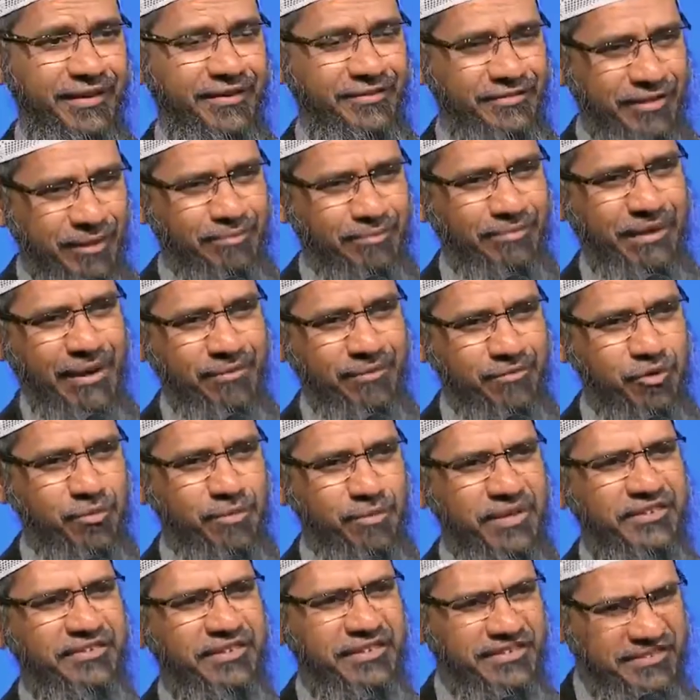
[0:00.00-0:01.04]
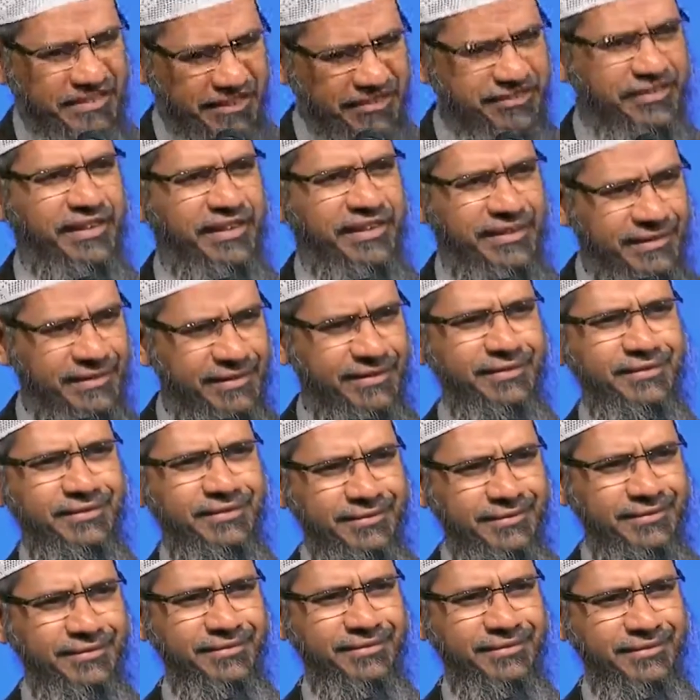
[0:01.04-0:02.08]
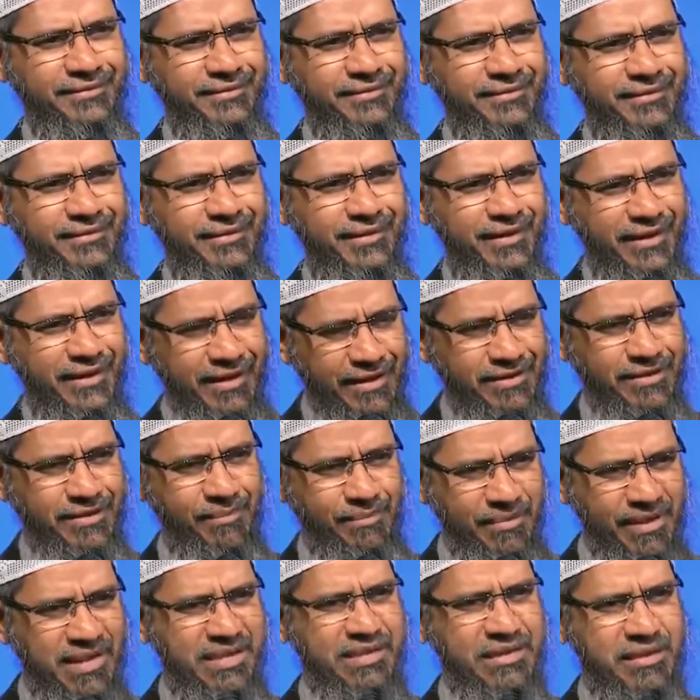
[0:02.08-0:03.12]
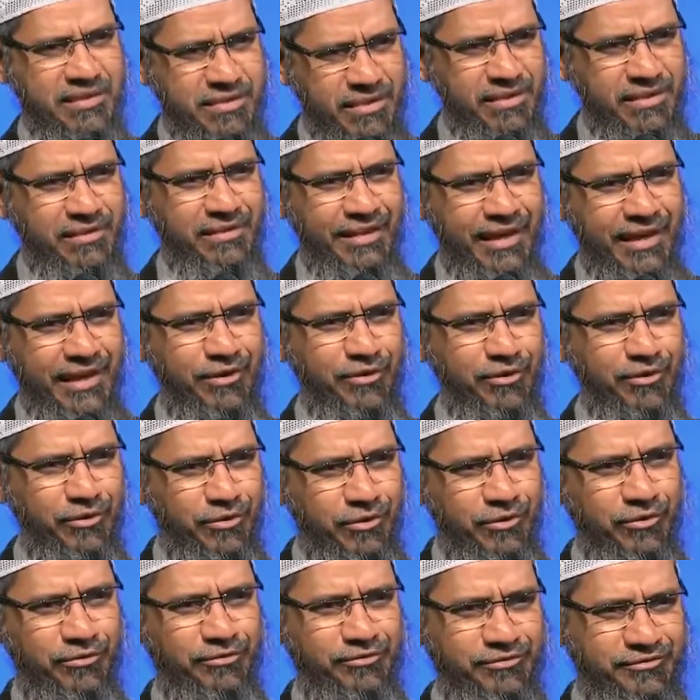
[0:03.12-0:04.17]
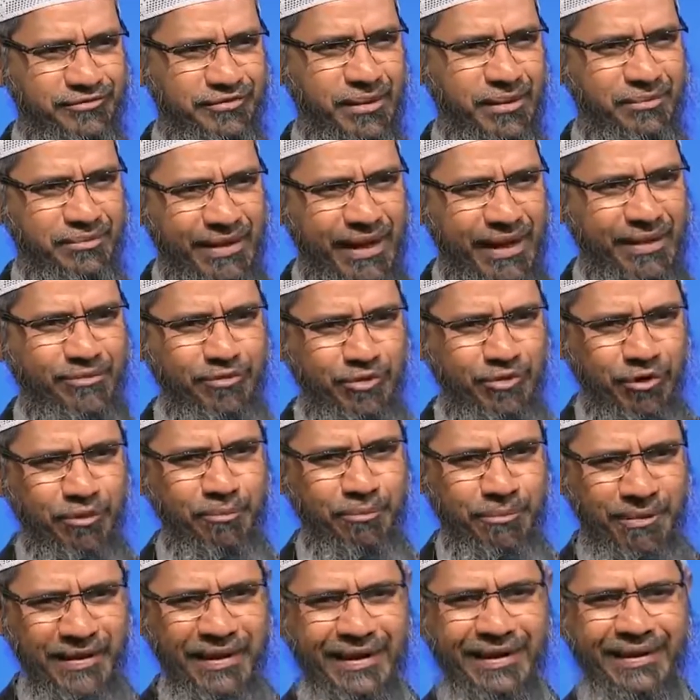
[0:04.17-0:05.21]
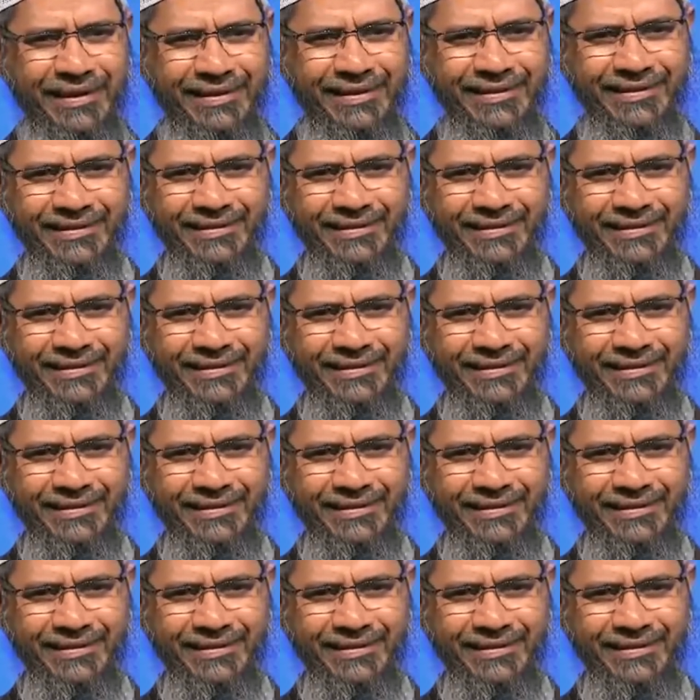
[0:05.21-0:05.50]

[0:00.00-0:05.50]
sometimes you miss, it's a sin. It's a major sin that you sometimes don't pray,